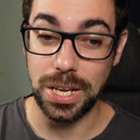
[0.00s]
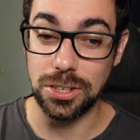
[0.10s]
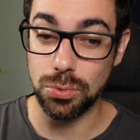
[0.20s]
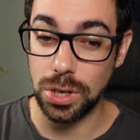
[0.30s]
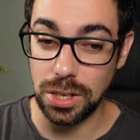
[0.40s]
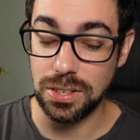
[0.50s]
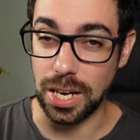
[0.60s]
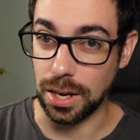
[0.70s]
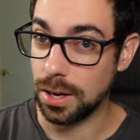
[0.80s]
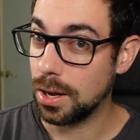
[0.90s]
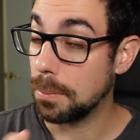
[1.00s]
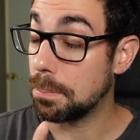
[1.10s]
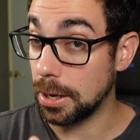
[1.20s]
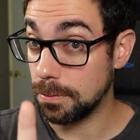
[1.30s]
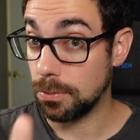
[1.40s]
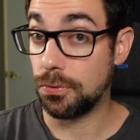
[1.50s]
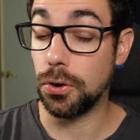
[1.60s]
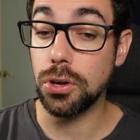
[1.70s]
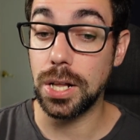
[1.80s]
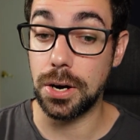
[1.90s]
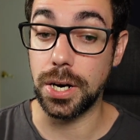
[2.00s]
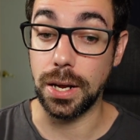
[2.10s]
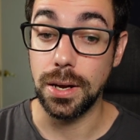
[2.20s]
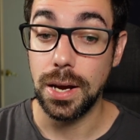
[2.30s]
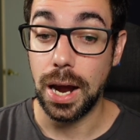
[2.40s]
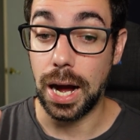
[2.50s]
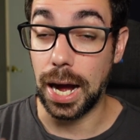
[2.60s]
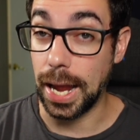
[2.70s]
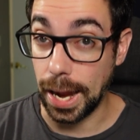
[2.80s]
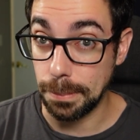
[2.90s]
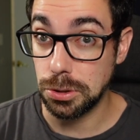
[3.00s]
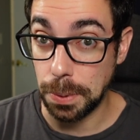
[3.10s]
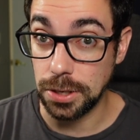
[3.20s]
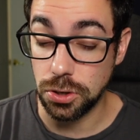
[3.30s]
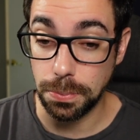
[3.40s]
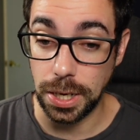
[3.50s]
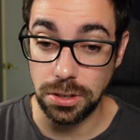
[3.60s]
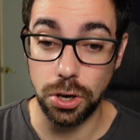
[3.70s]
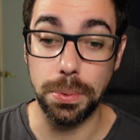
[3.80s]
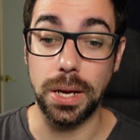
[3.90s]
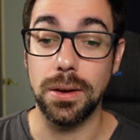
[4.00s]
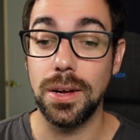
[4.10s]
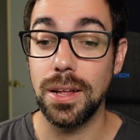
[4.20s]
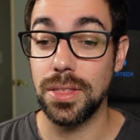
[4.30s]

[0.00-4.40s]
It's really sick, but full clarity, I am sponsored by Toby.